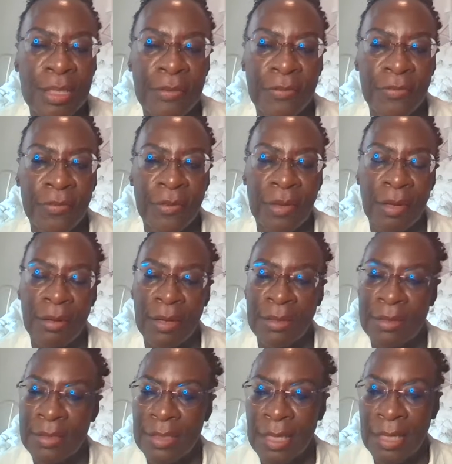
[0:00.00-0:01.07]
If
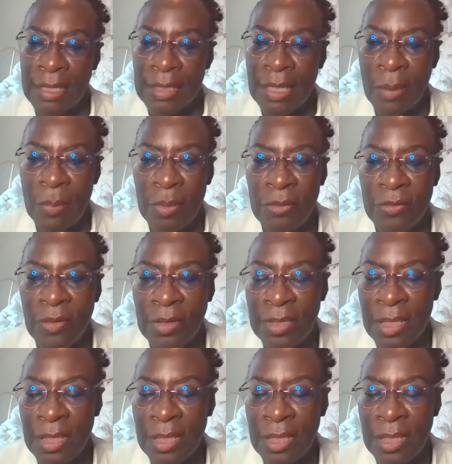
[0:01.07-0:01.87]
this is an example of